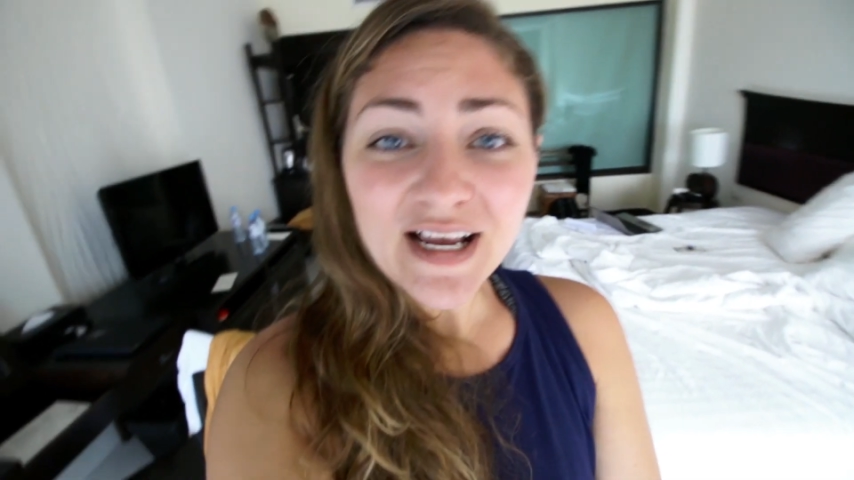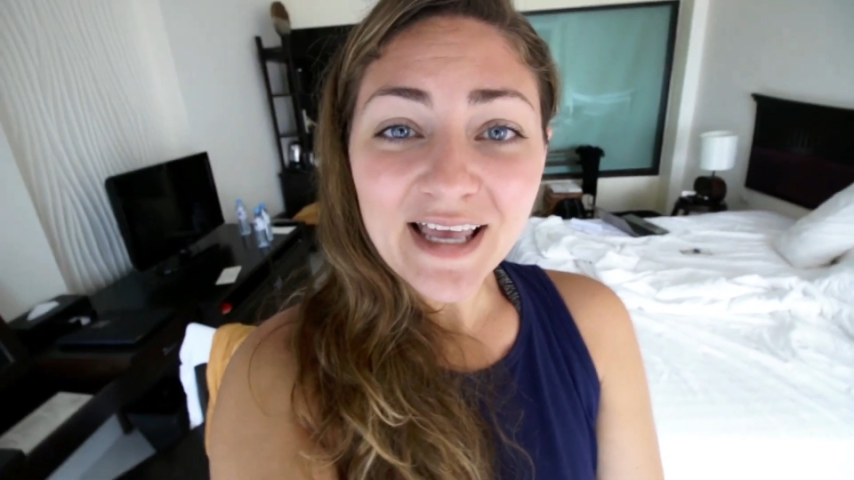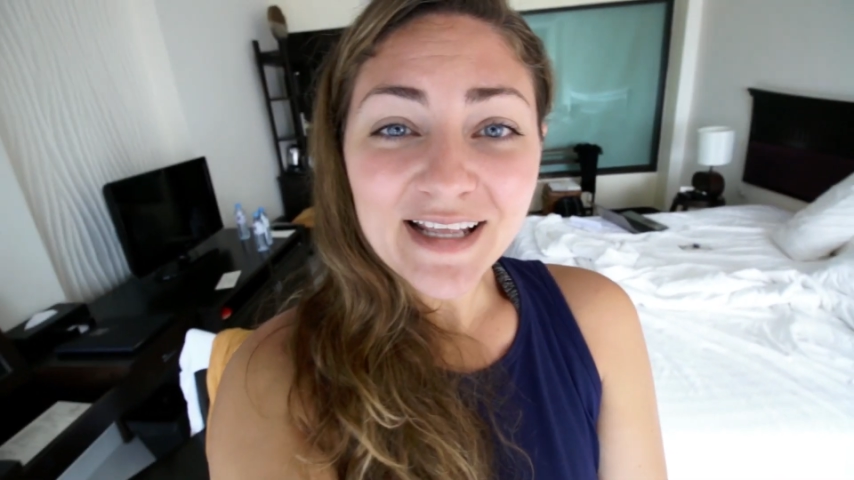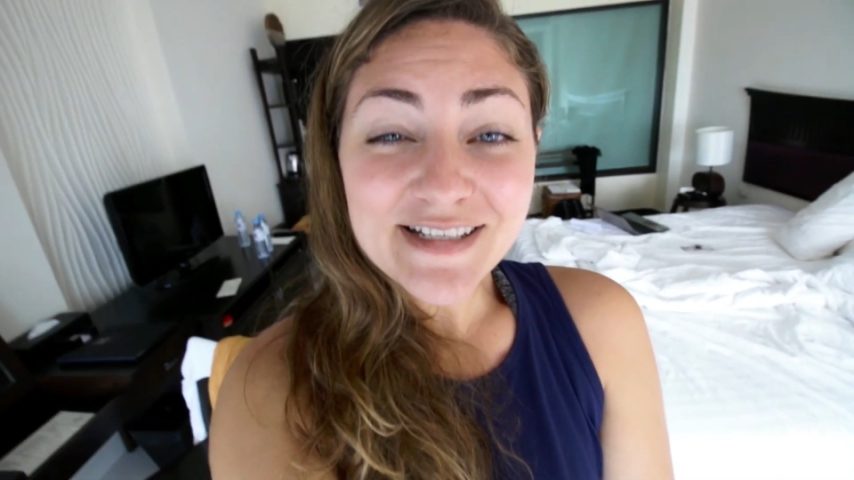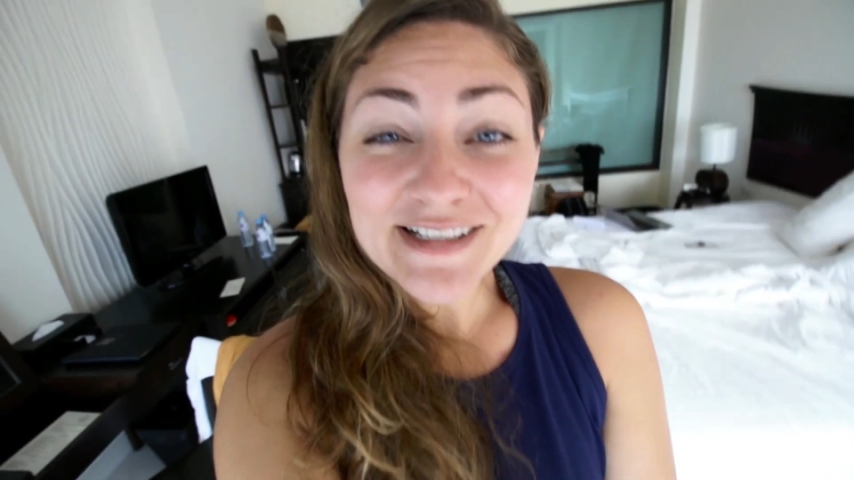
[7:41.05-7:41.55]

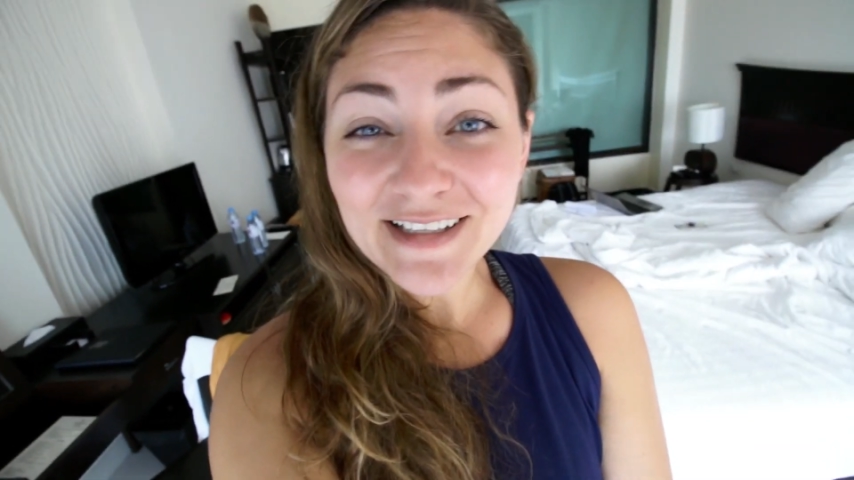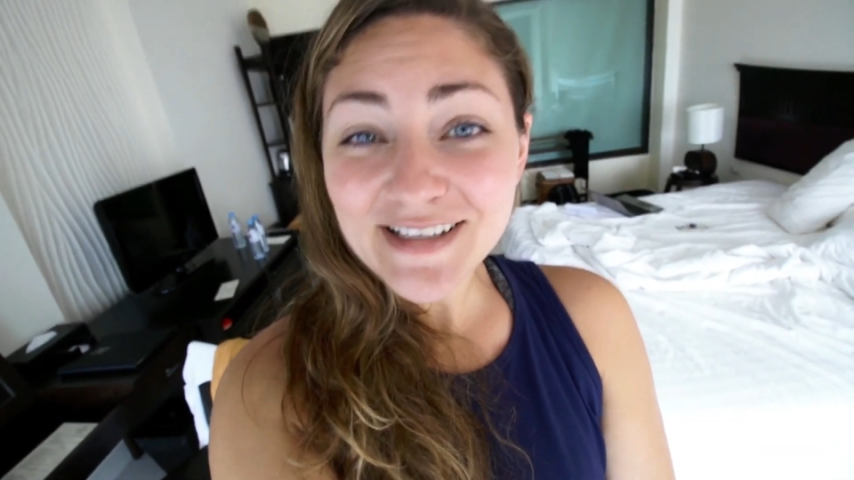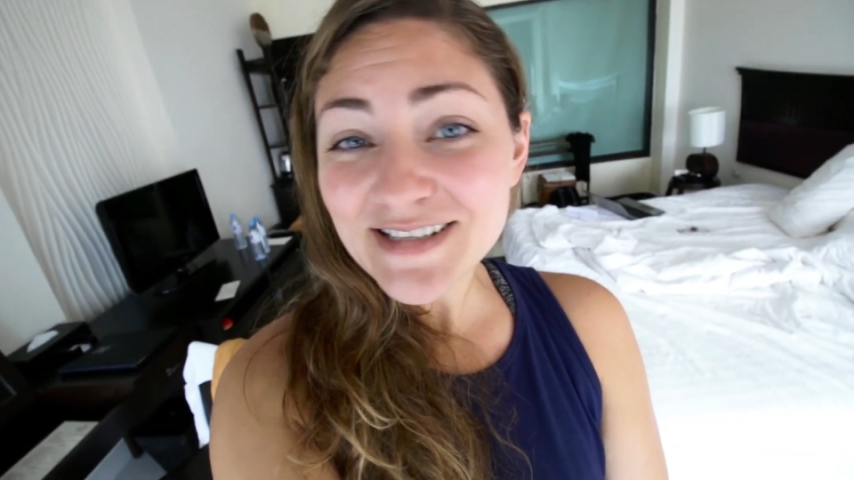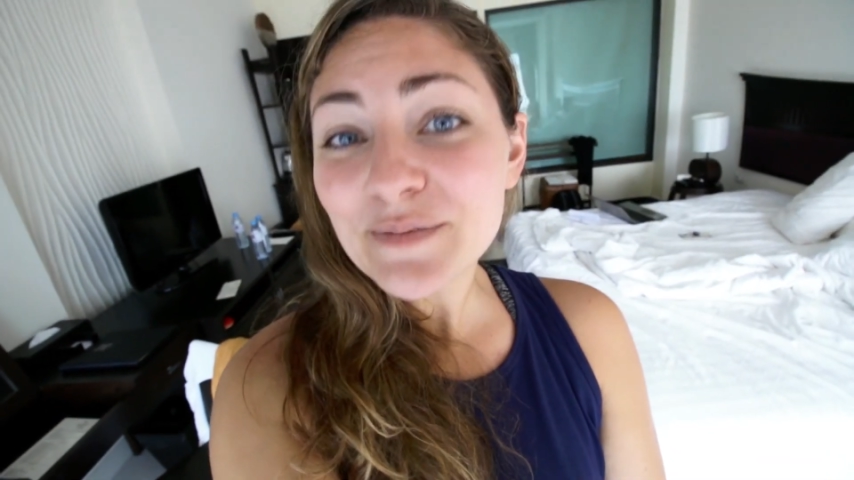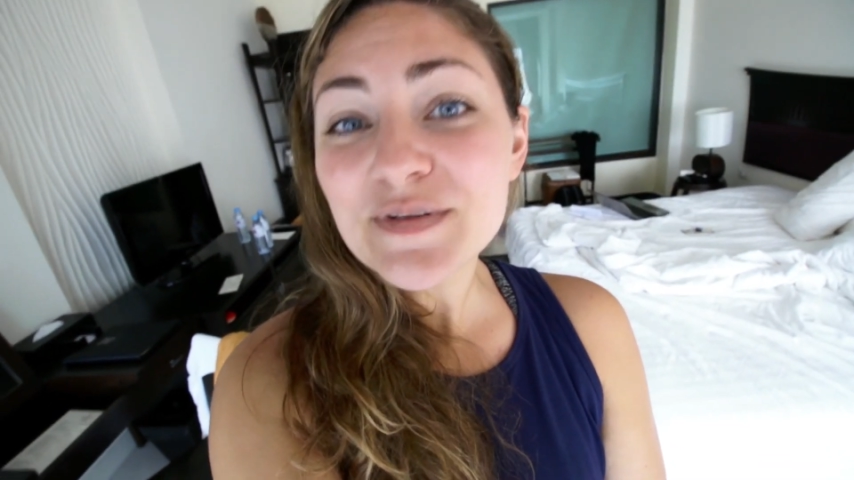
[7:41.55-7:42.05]
And until
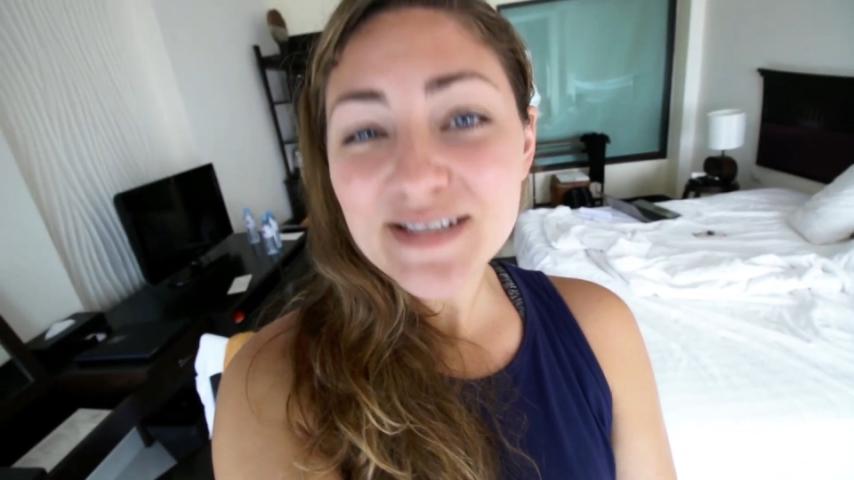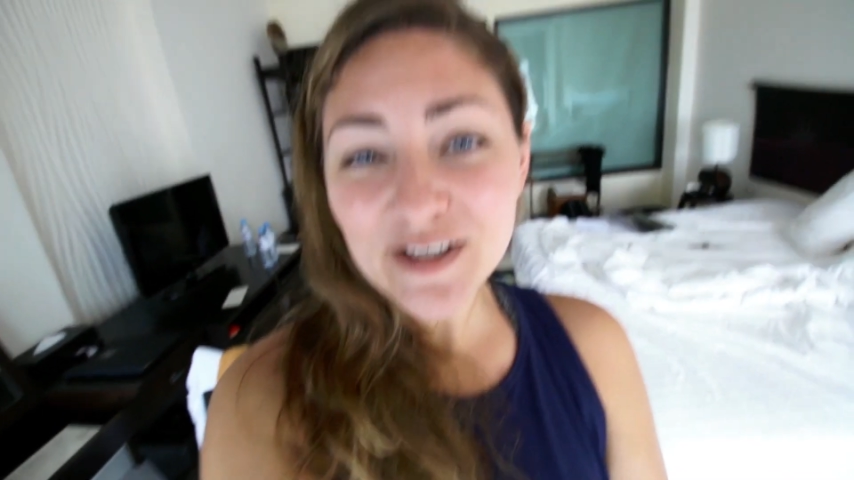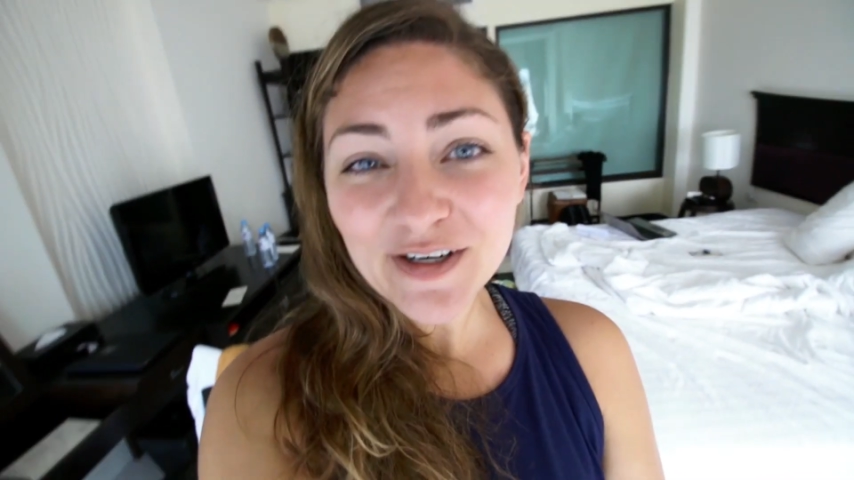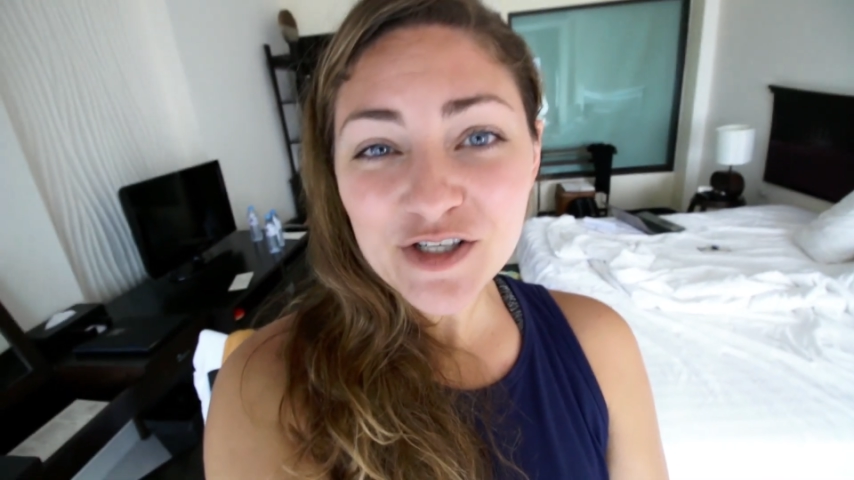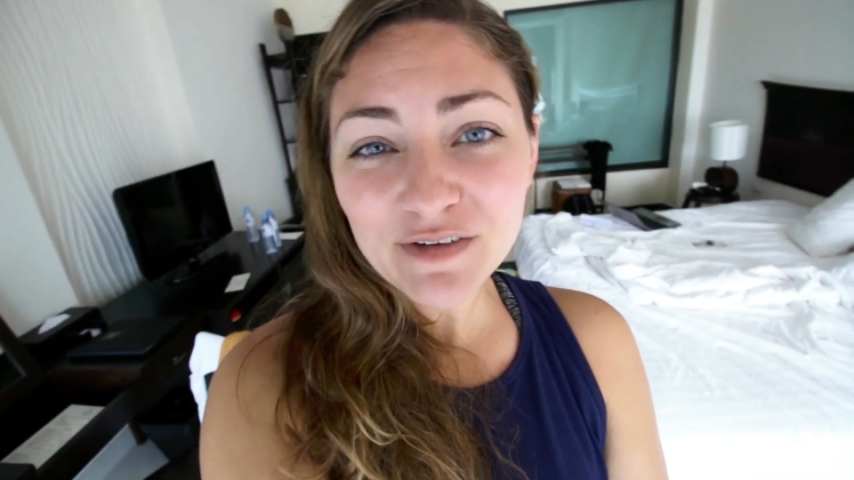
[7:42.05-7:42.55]
next time, stay
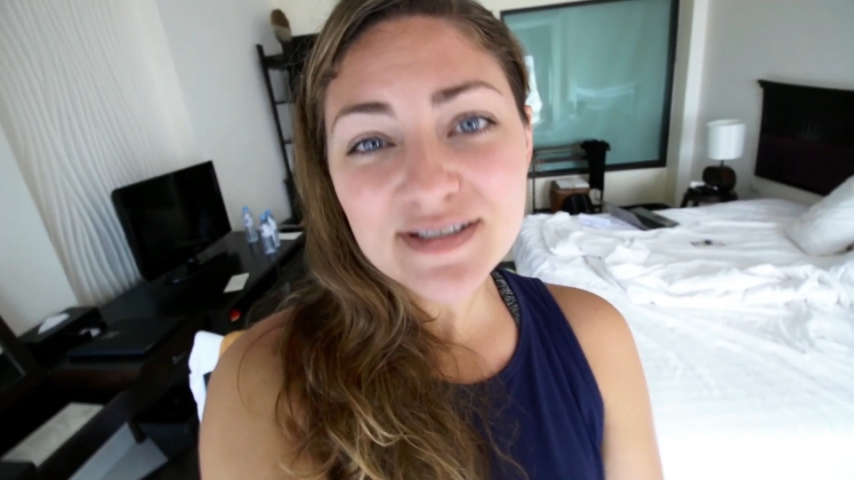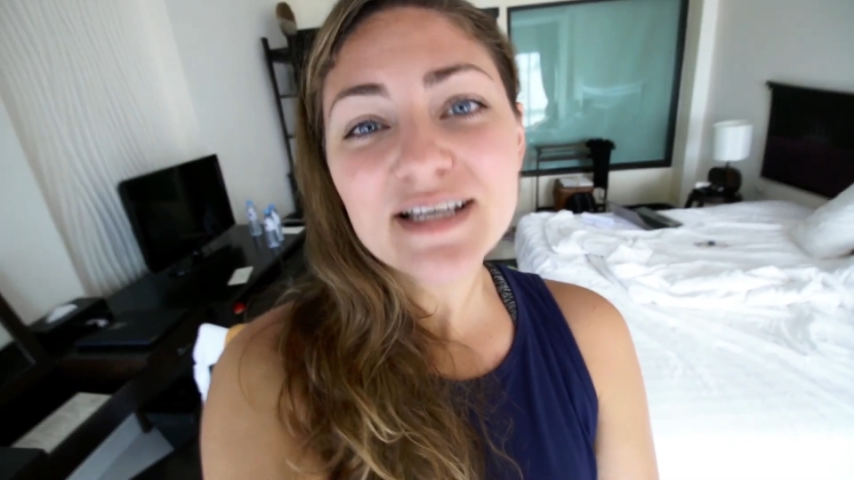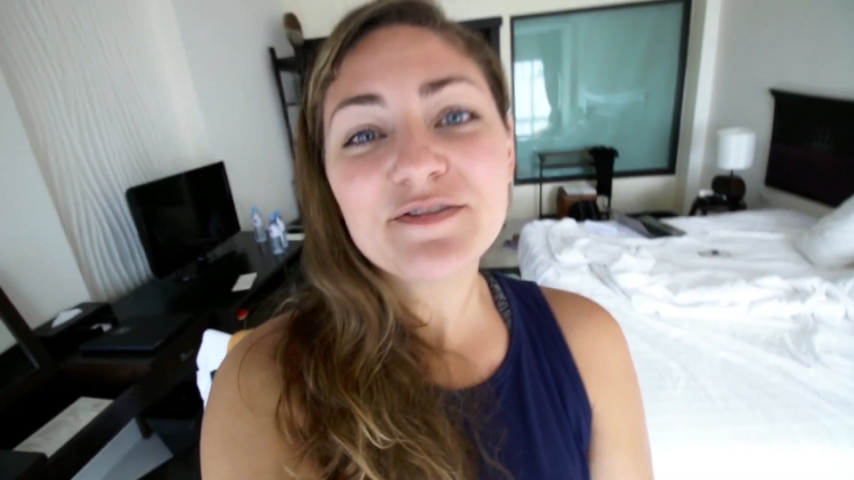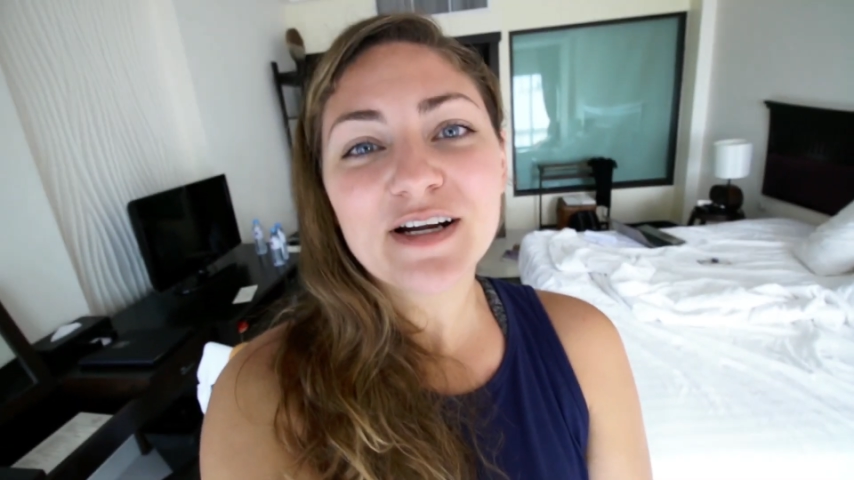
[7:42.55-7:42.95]
great, travel safe,